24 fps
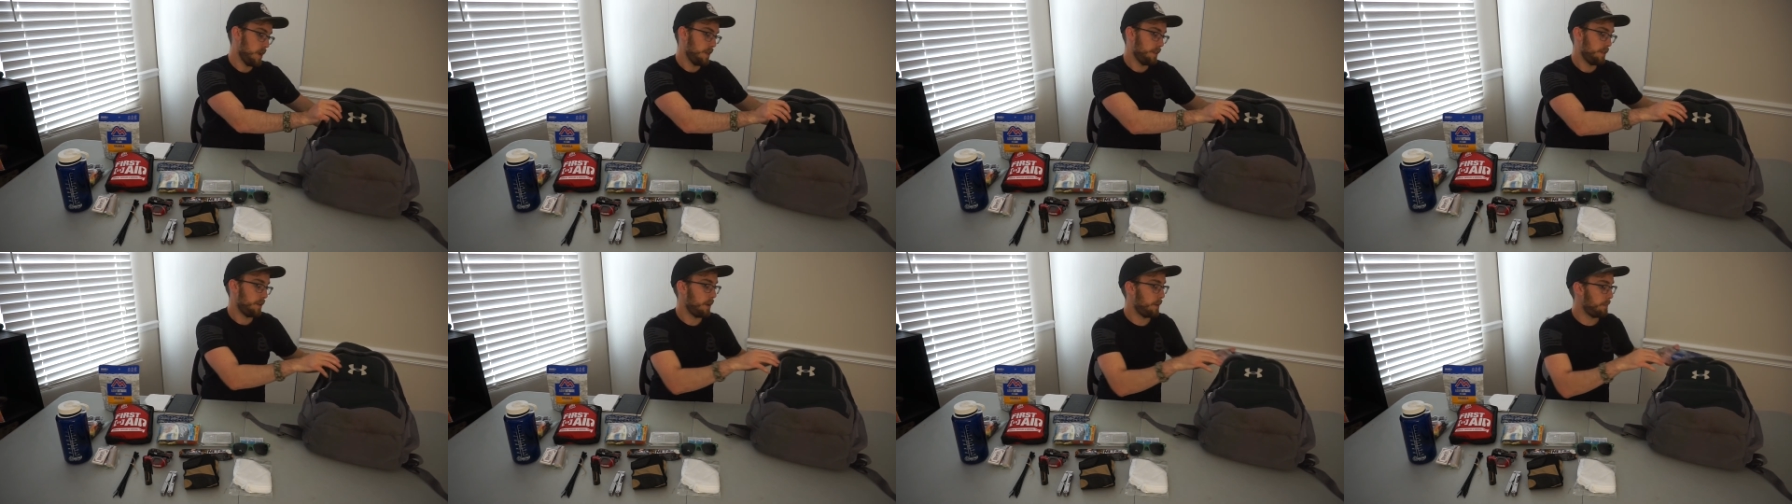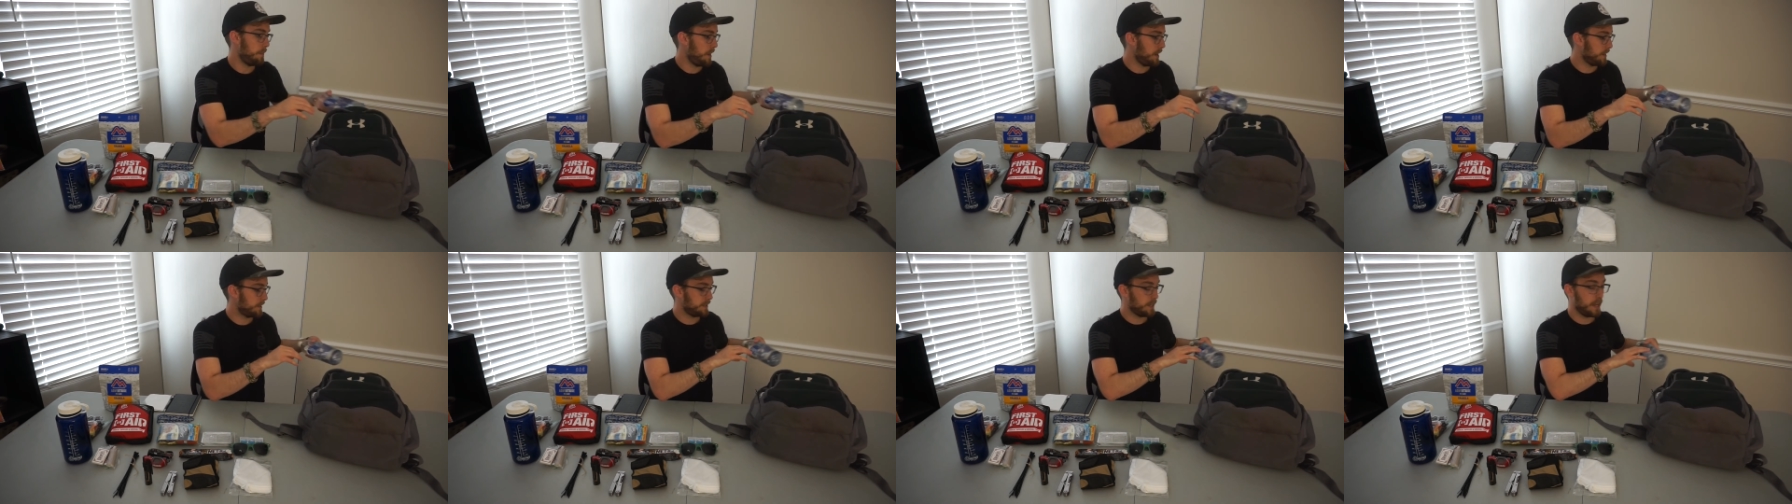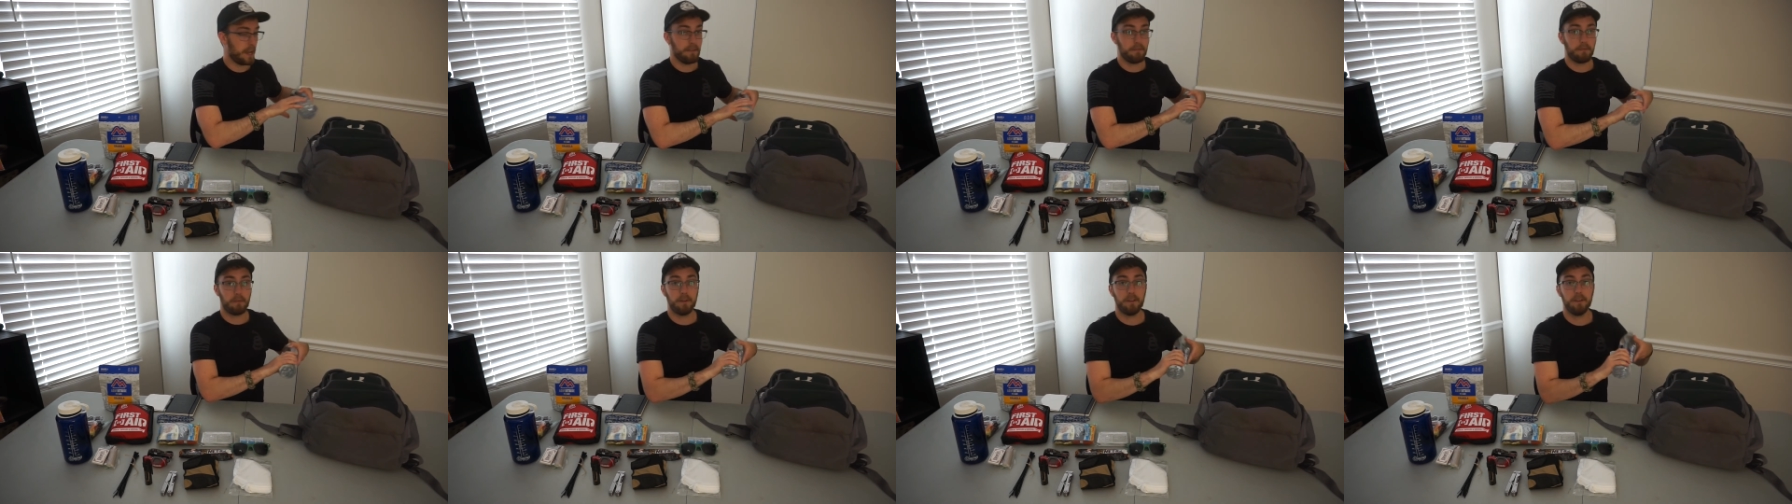And up next, I
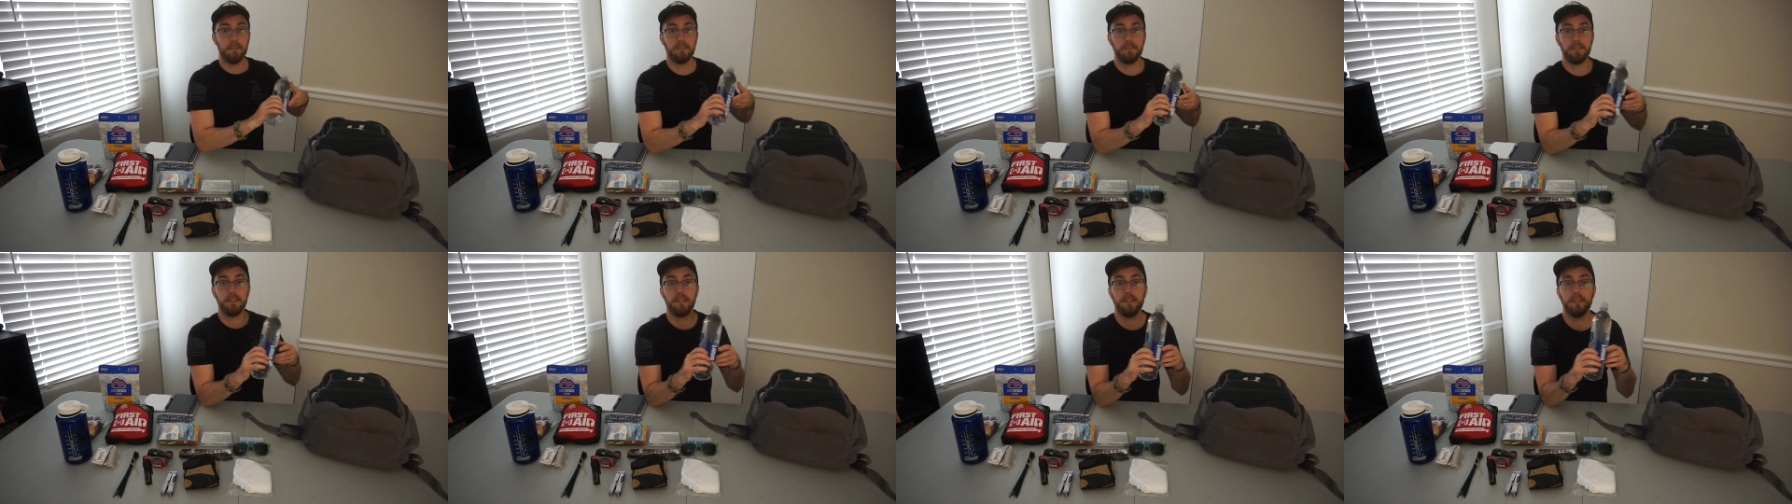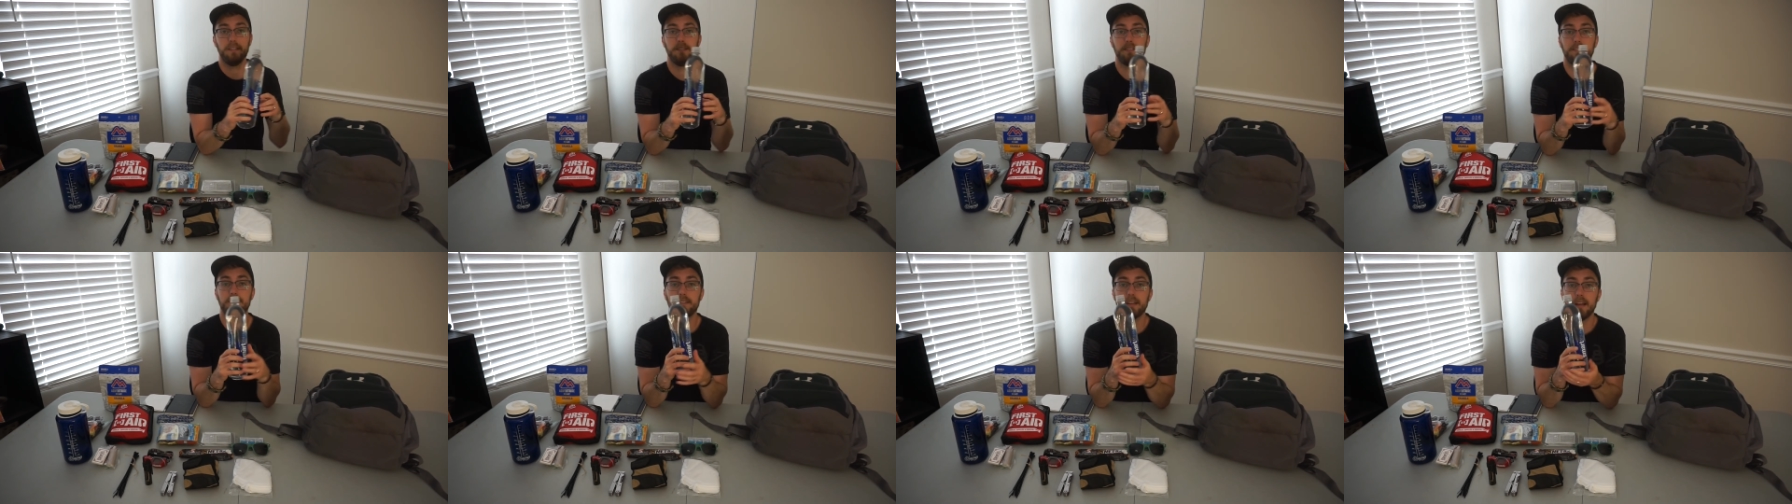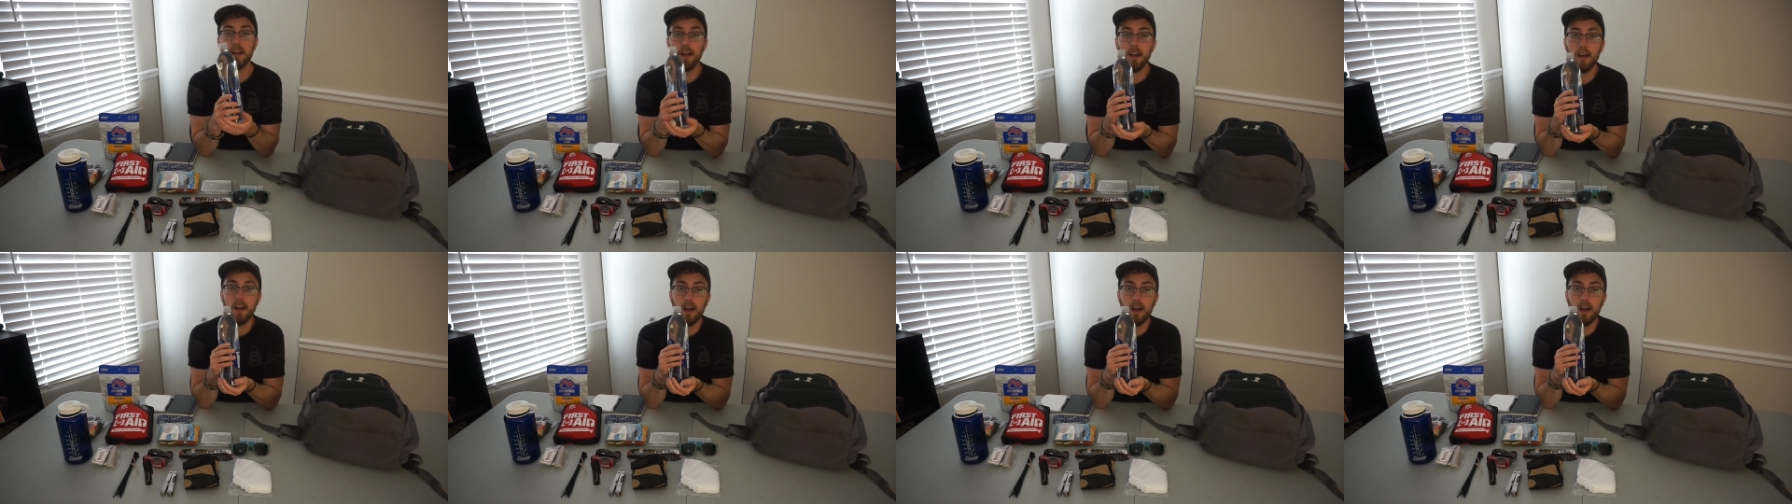have one of these